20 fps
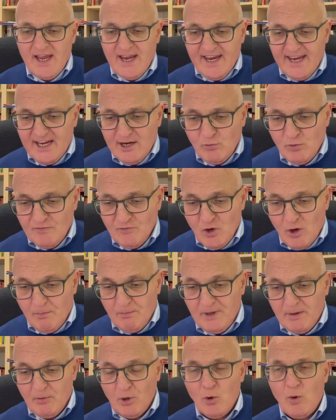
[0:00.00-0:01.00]
Here we've got
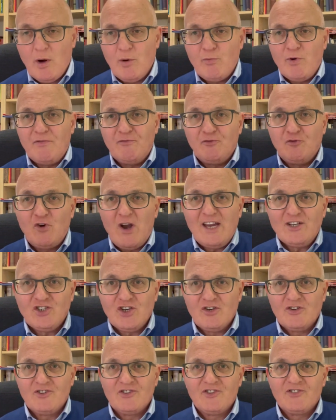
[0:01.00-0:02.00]
people who are
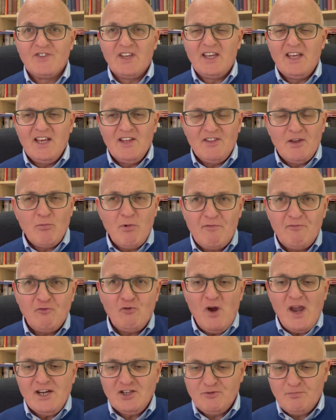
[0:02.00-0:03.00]
refreshers. They, they
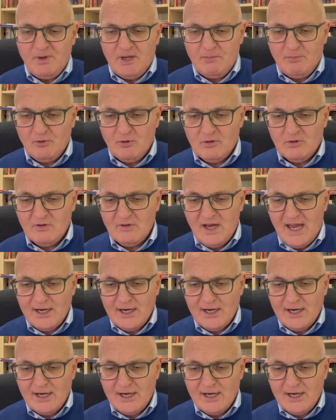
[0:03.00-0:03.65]
refresh people.